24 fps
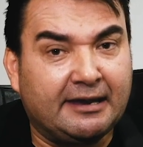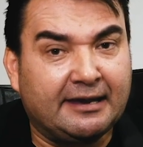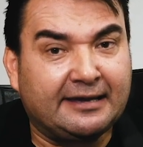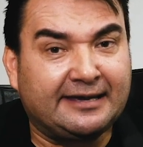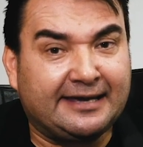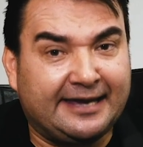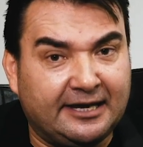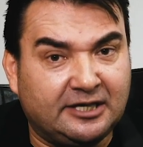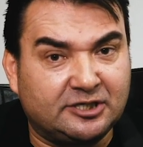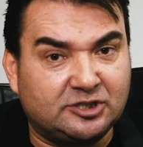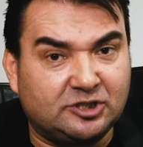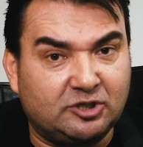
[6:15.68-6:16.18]

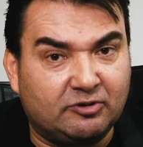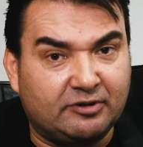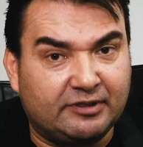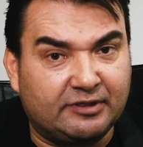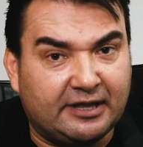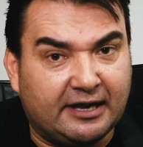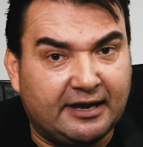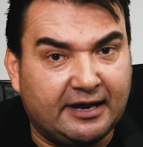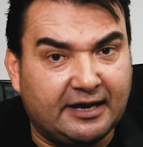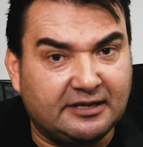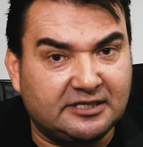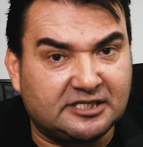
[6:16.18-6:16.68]
kicks you in
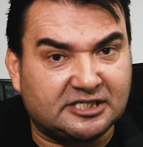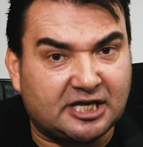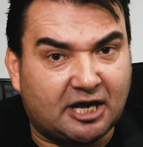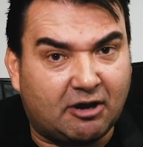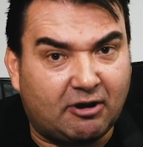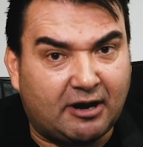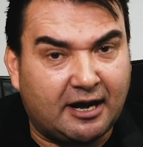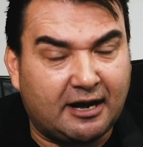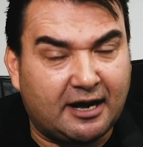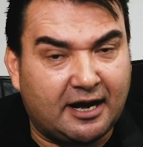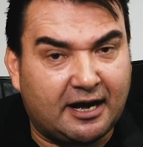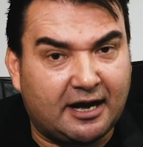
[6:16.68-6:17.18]
the head so
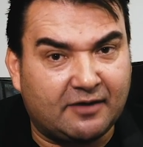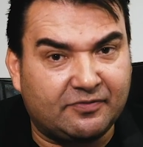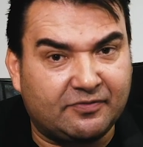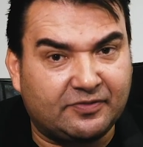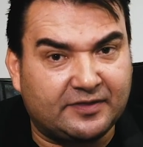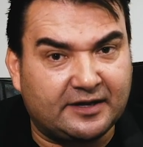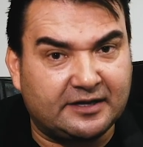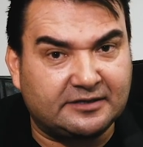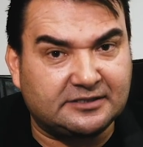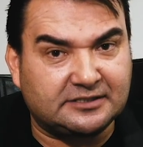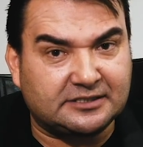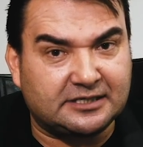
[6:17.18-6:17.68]
hard
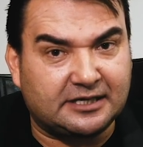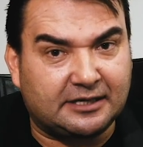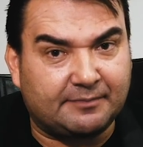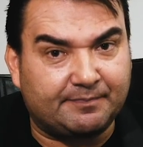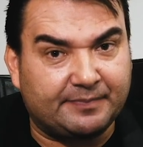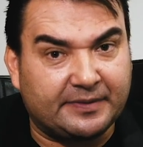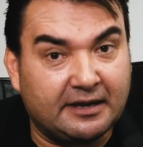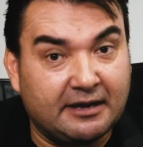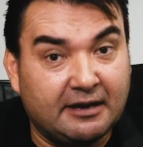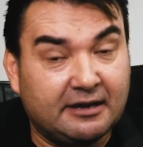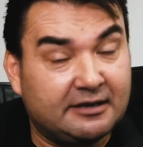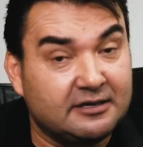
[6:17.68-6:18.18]
that,
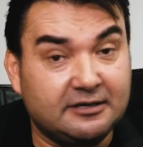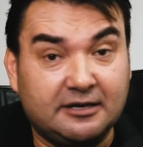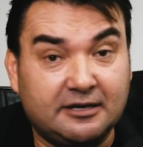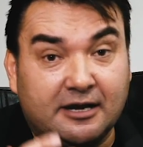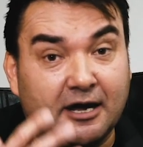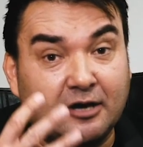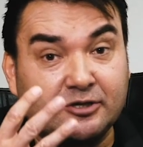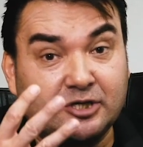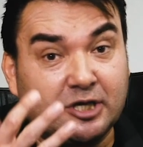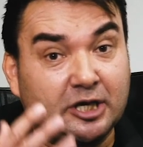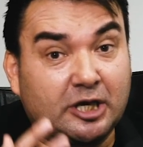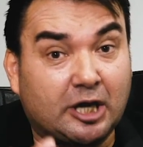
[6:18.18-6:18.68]

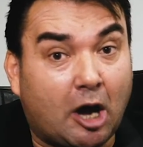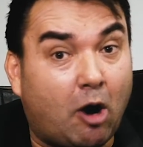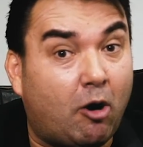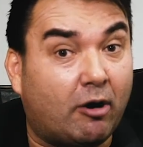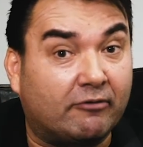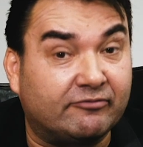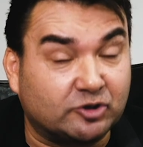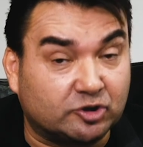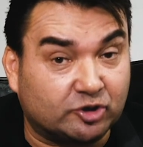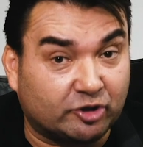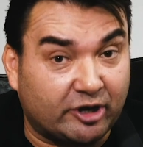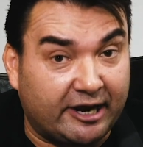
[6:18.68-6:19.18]
you go
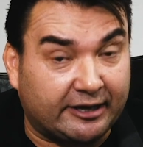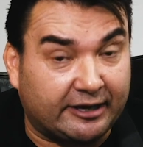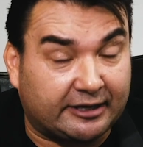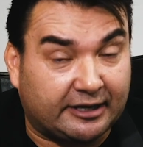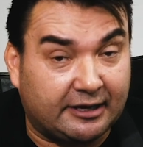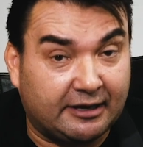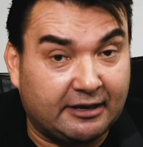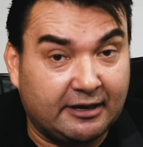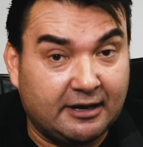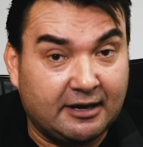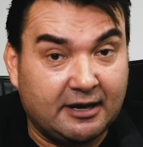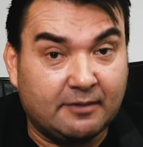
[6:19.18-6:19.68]
off track.